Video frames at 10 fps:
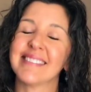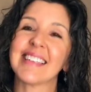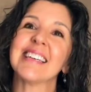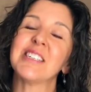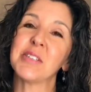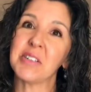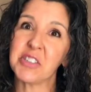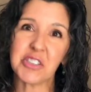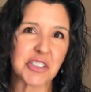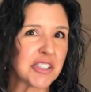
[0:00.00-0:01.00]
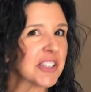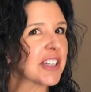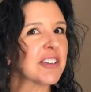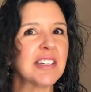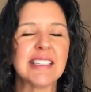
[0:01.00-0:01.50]
because sugar
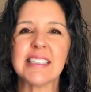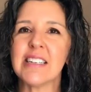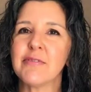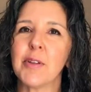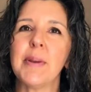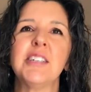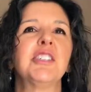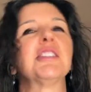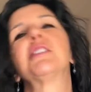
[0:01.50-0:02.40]
increases inflammation.